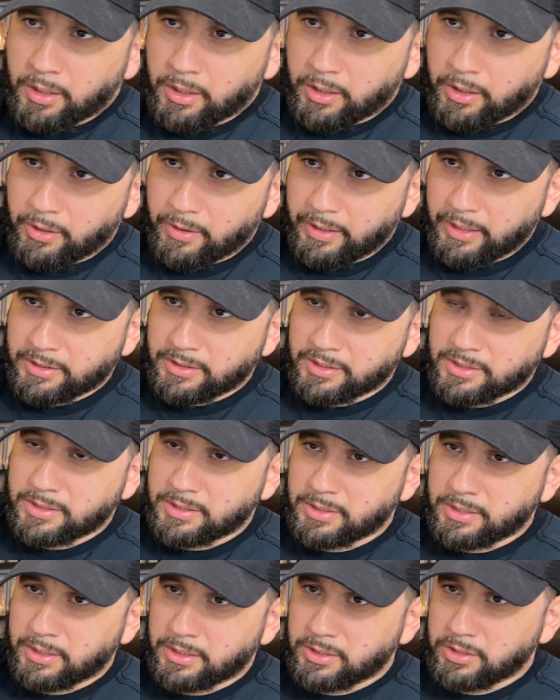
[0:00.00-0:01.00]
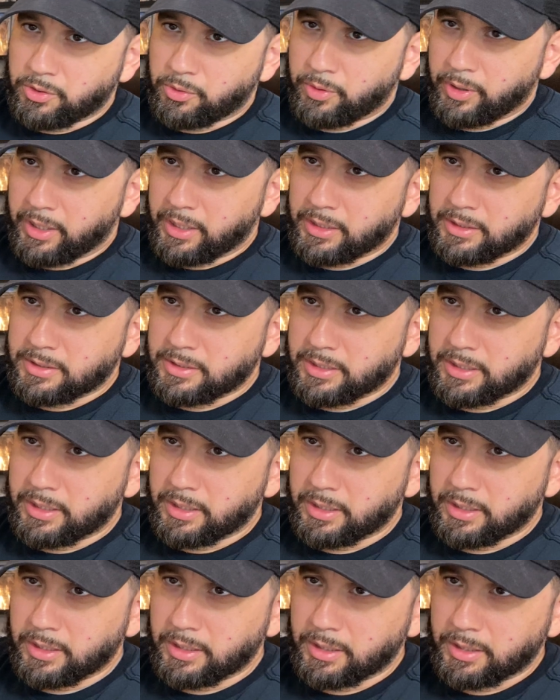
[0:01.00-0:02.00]
All right, the 608.
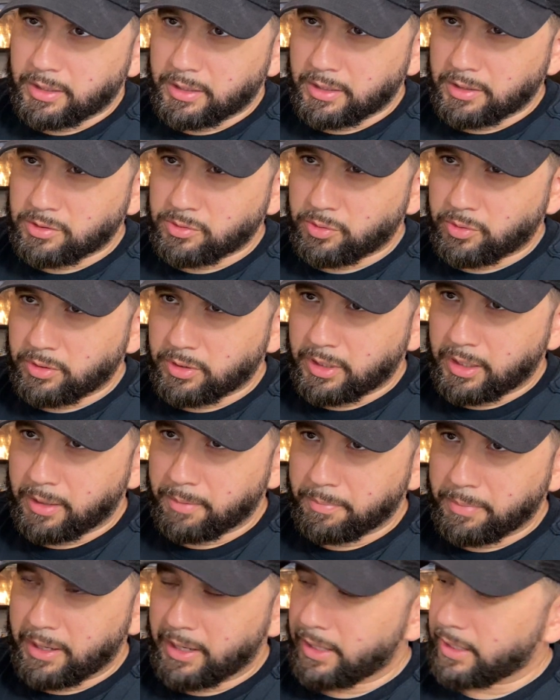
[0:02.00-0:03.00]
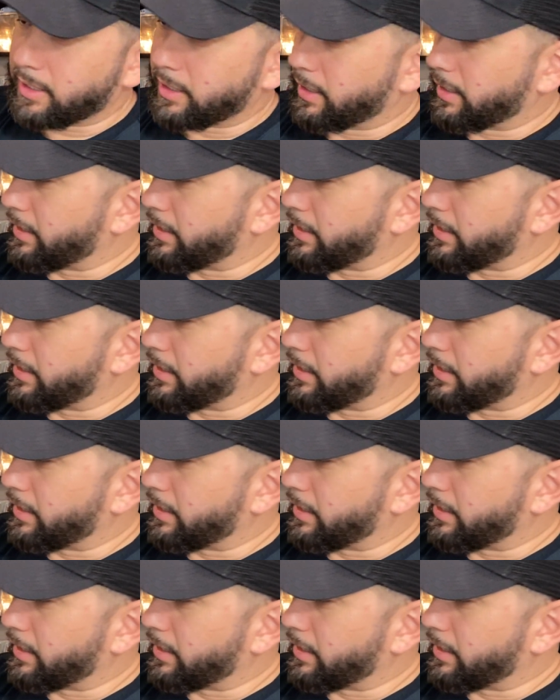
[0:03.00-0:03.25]
This one came back a